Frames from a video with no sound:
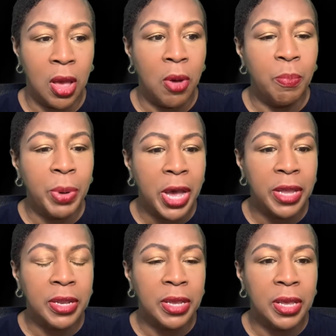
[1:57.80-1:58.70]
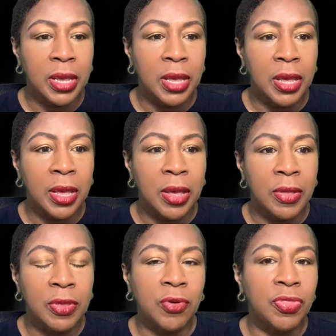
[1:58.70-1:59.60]
But
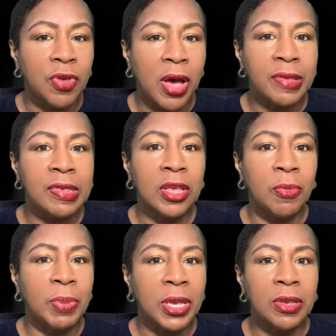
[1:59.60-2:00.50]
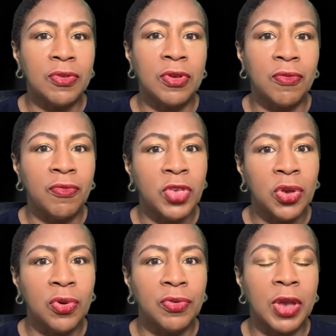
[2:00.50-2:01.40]
their thoughts, their opinions, their
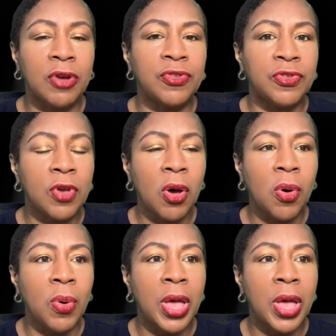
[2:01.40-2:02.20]
views are so